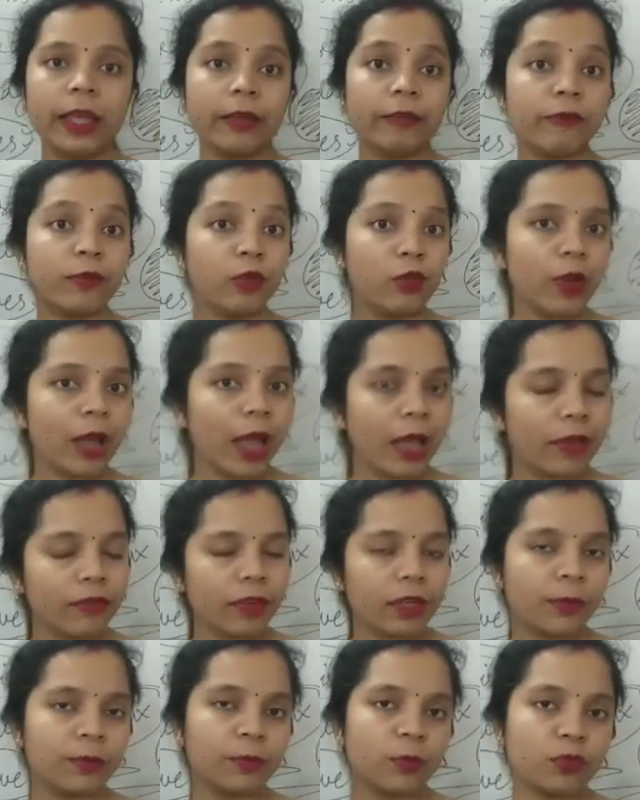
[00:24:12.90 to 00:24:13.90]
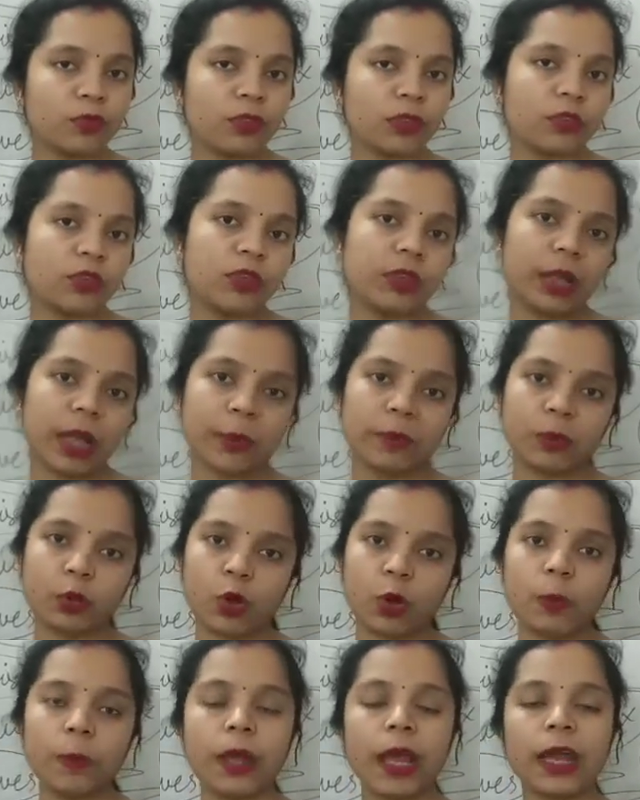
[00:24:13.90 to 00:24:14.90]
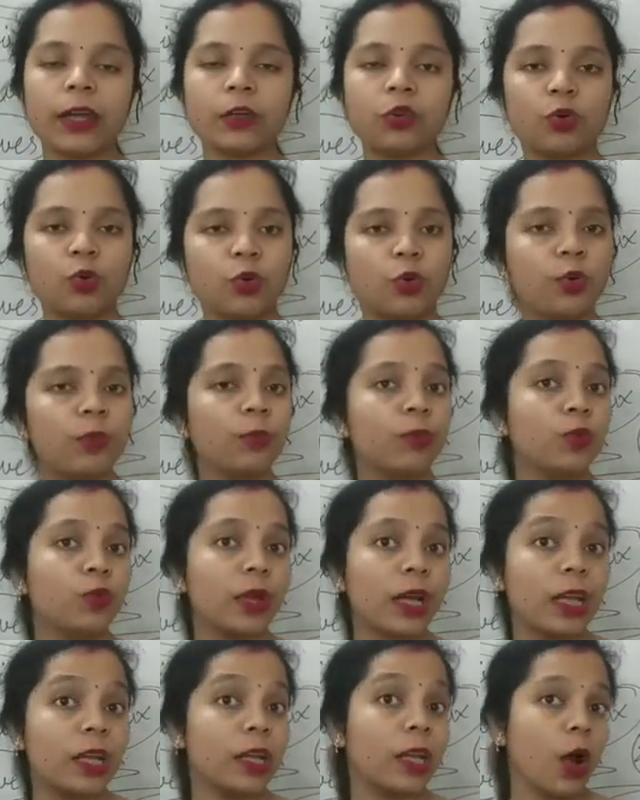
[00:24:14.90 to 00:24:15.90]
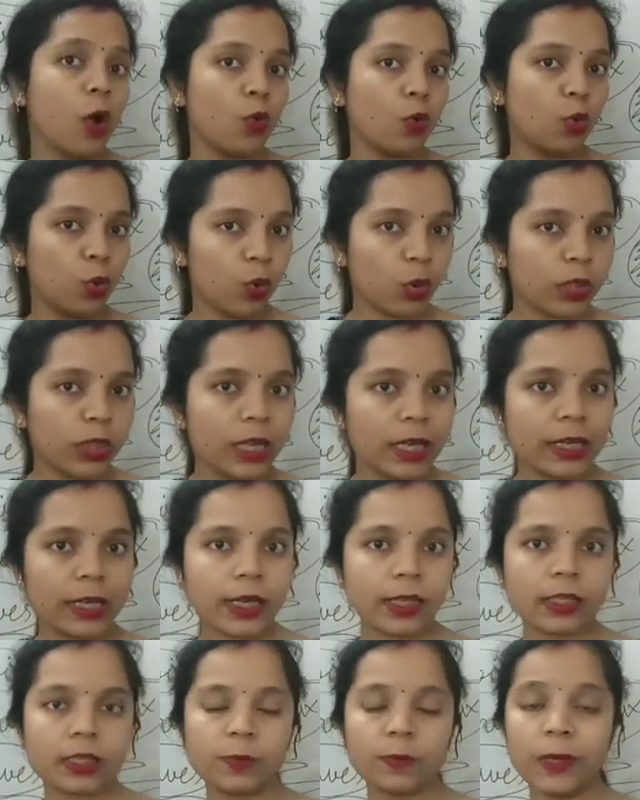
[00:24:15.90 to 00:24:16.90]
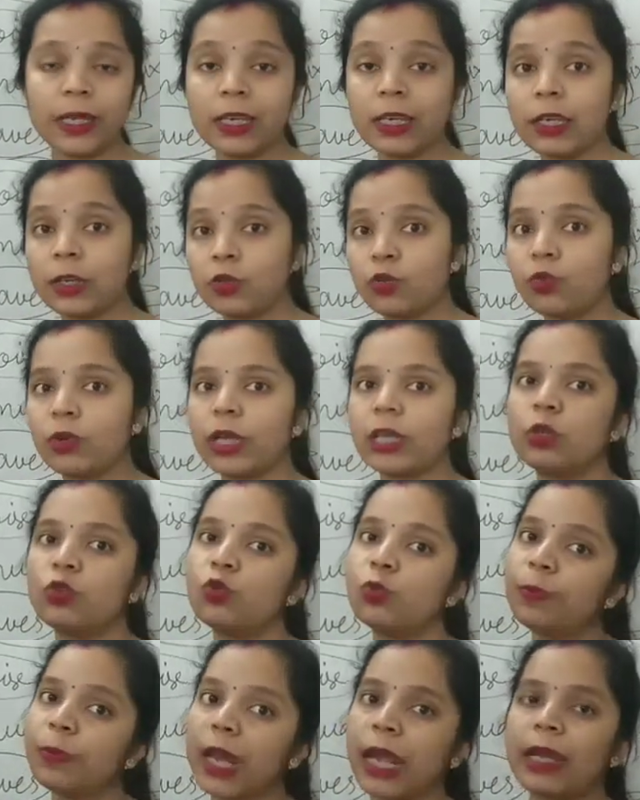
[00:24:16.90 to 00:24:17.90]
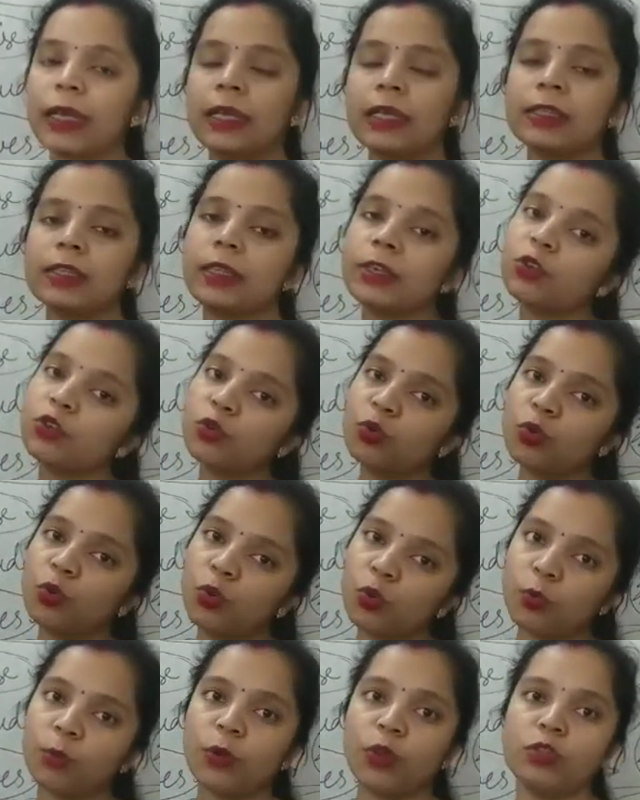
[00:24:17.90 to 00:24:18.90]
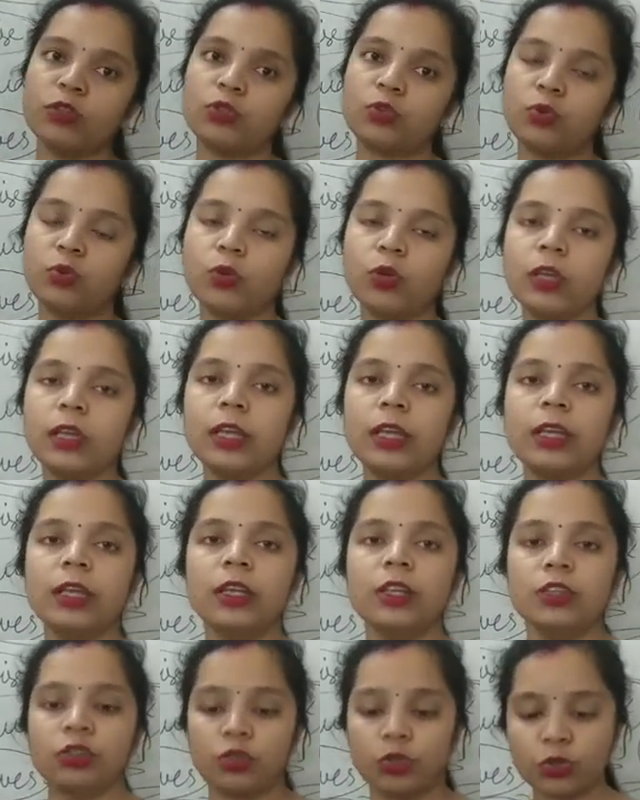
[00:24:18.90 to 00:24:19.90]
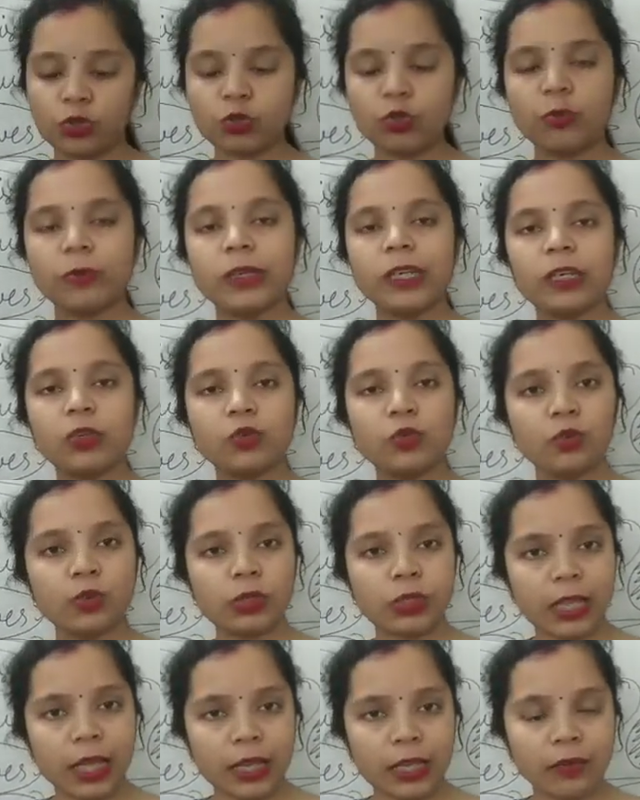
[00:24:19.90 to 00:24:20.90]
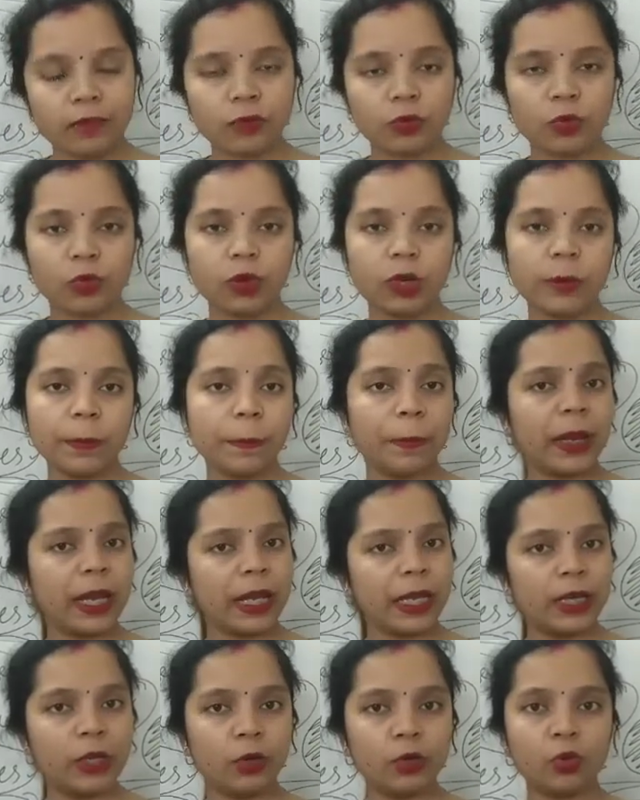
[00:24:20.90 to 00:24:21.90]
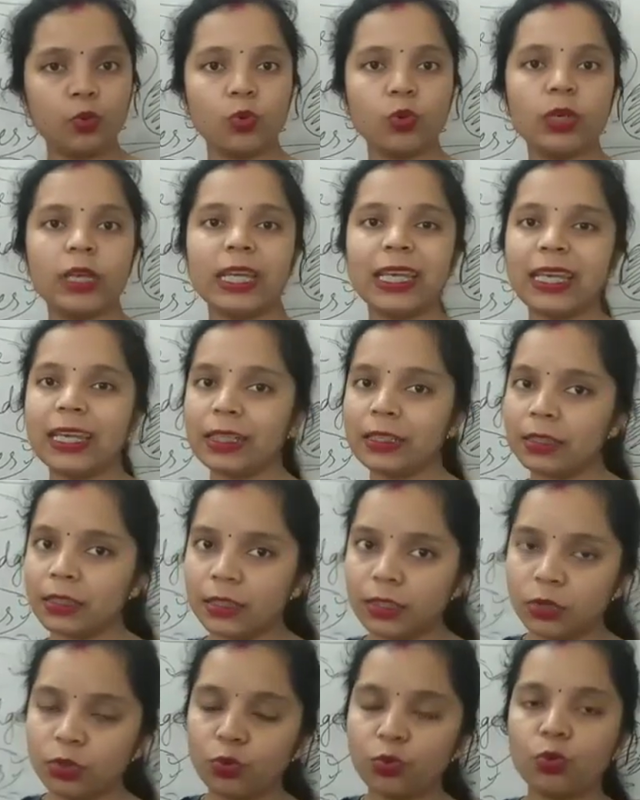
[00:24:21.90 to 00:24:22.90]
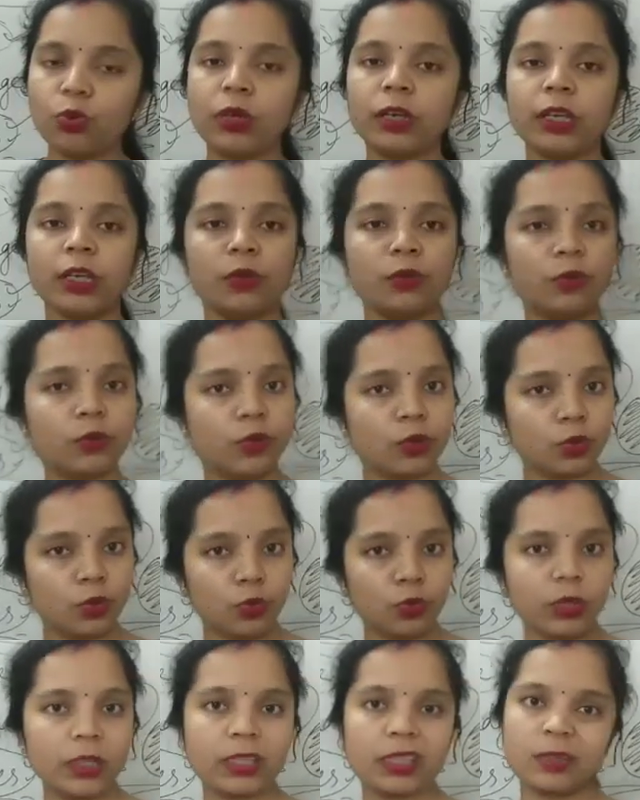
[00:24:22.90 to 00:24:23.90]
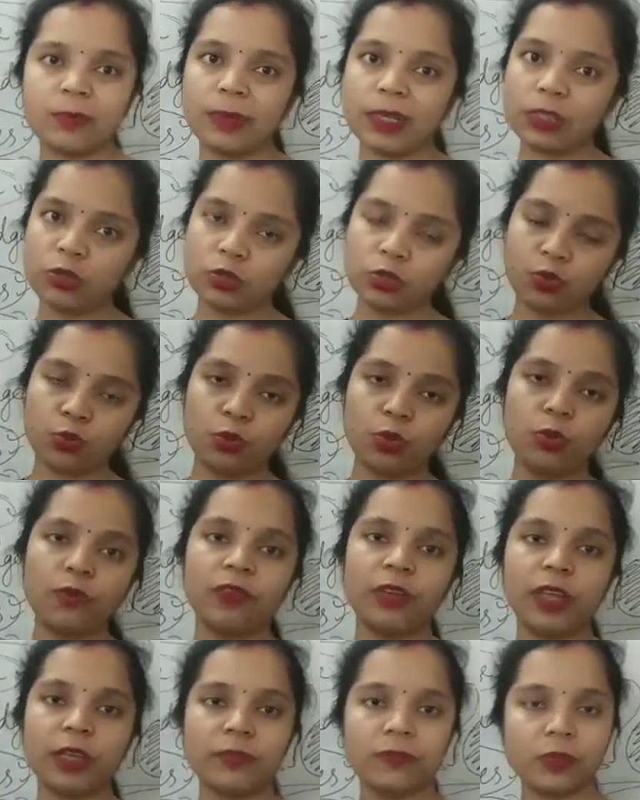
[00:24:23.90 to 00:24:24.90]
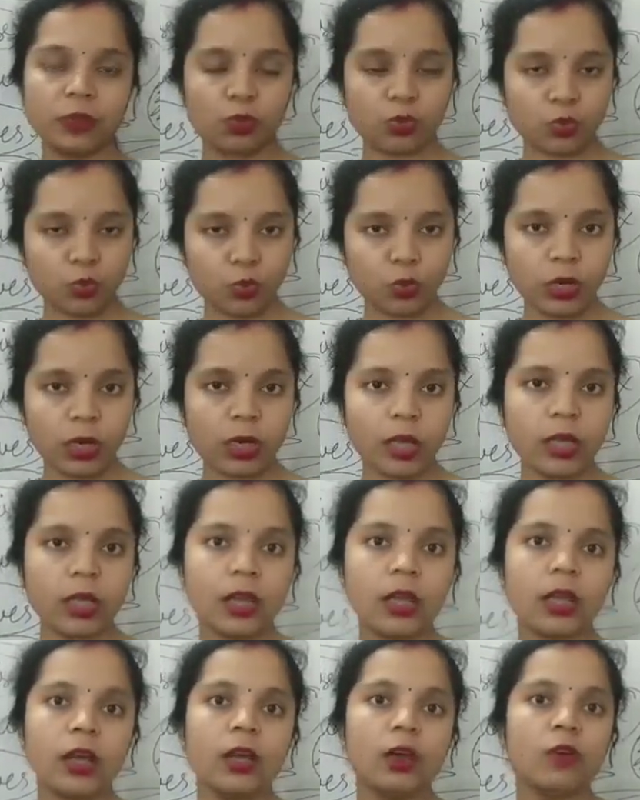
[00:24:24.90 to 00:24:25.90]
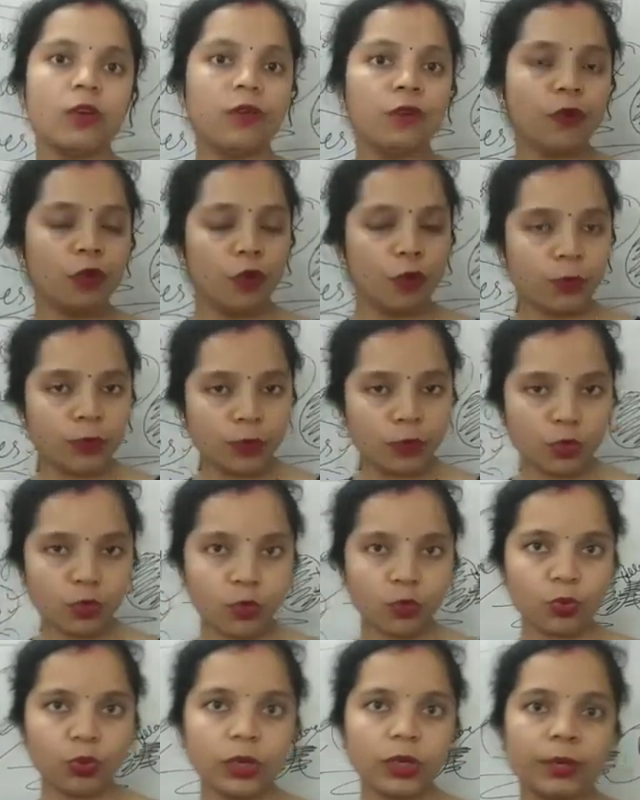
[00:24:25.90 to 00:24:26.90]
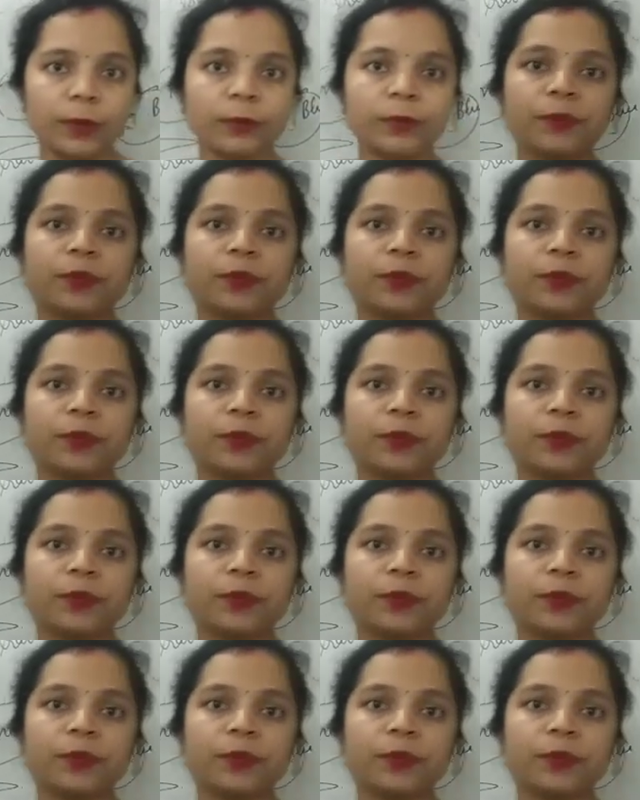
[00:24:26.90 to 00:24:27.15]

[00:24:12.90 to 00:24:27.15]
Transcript: If you have computer or laptop at your home, you can download the Tux Paint and you can do practice at your home also. So many tools I have told. Paint tool, eraser tool, nude tool, smudge tool, waves tool, foam tool,